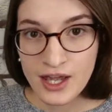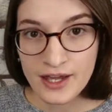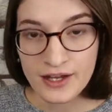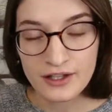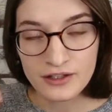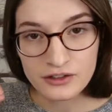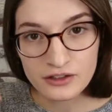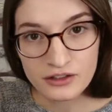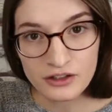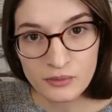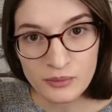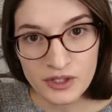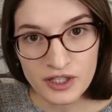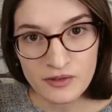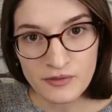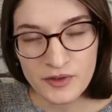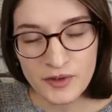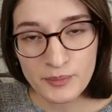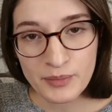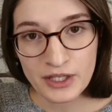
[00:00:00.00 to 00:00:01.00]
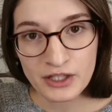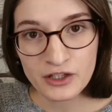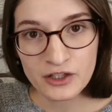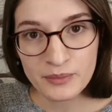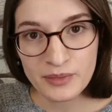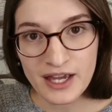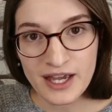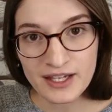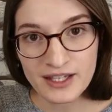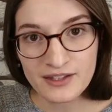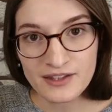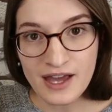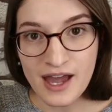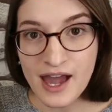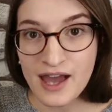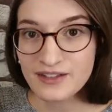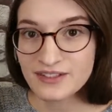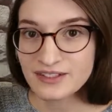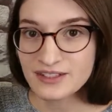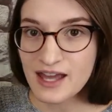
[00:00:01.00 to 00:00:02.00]
and a little bit of a bigger baggie that
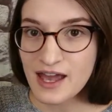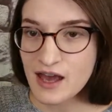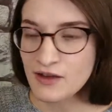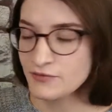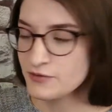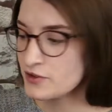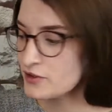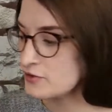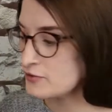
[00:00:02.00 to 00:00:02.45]
has an F